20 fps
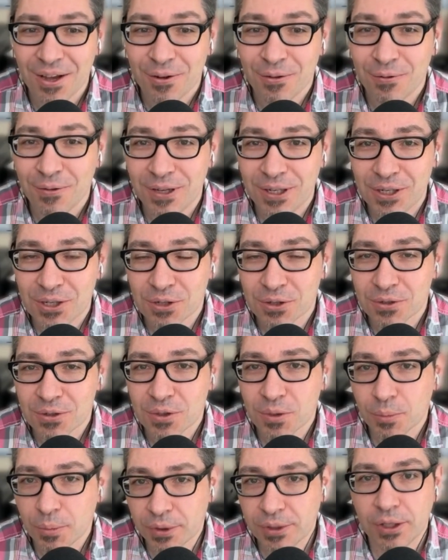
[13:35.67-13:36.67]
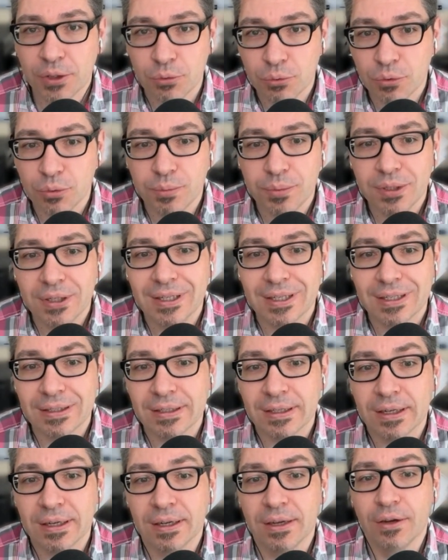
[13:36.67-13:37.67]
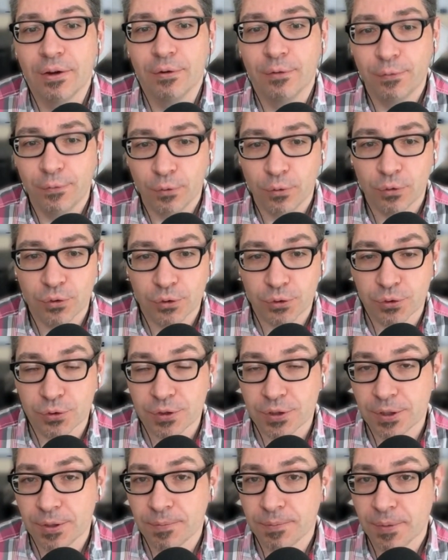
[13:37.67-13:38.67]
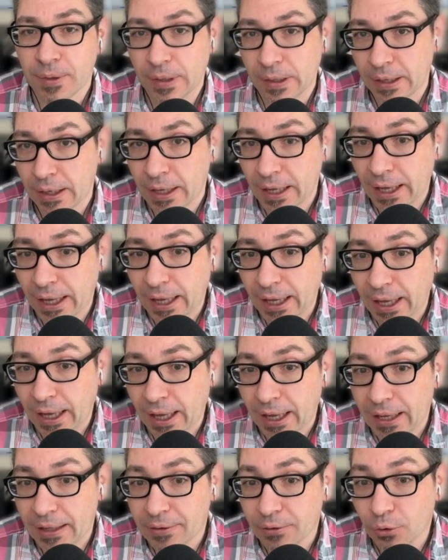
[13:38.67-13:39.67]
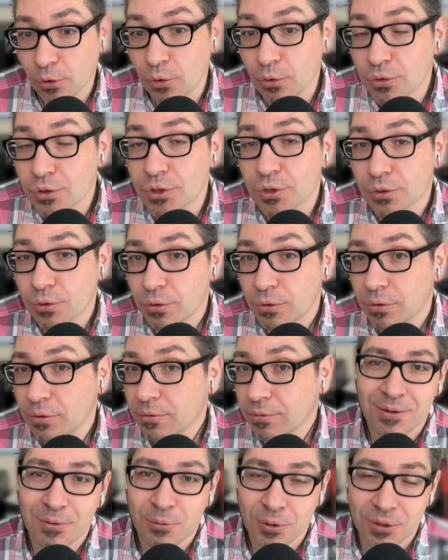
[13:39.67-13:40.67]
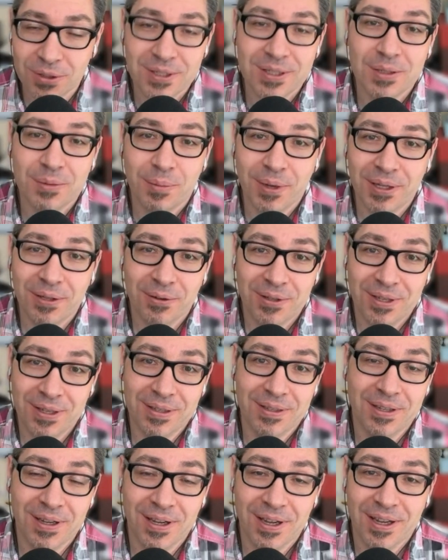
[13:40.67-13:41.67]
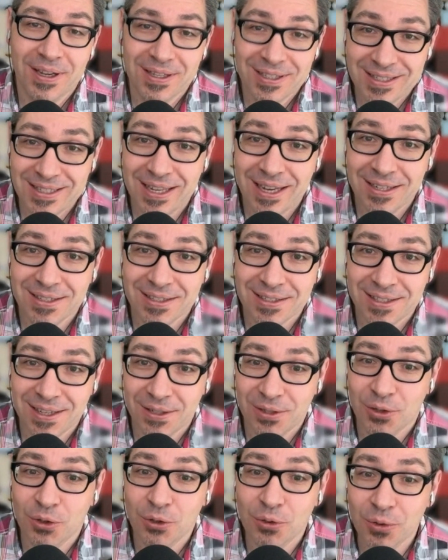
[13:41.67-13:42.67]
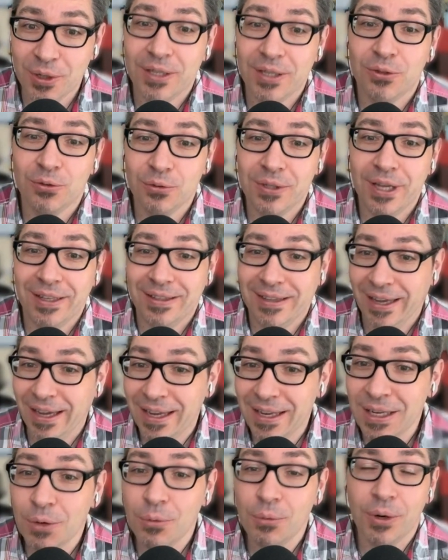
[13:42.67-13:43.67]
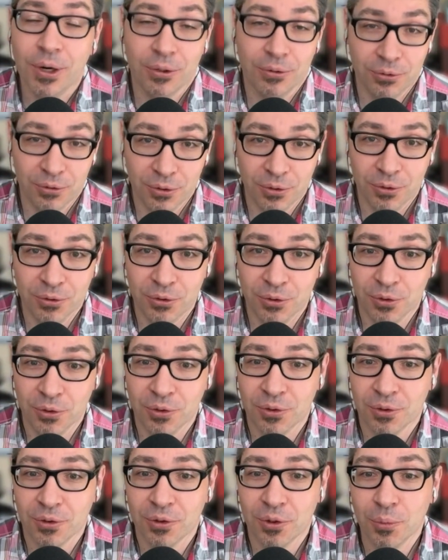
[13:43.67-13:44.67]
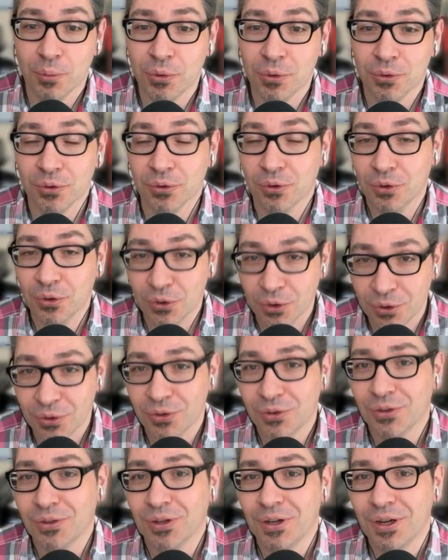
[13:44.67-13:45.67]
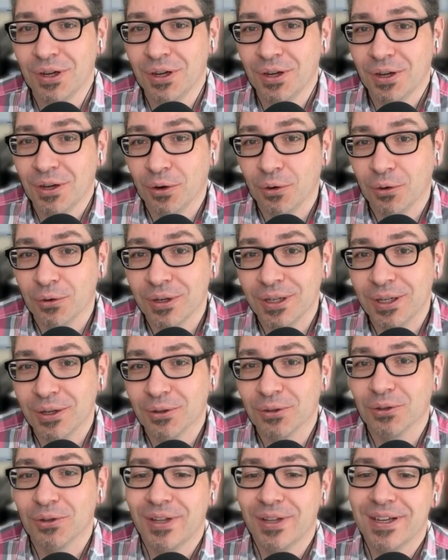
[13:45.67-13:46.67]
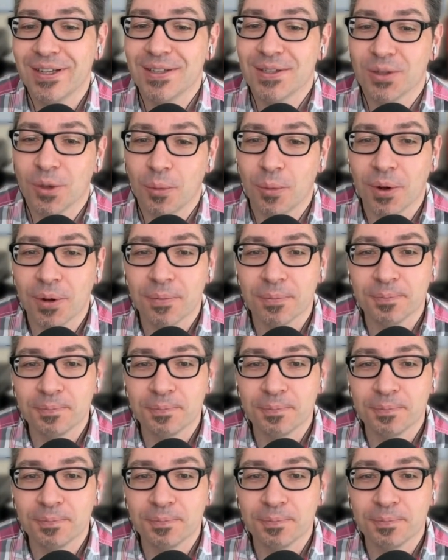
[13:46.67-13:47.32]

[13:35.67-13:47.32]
features, but it would be then folders. And also what is better than stacks is that you can do that anywhere on, your computer, not only on the desktop.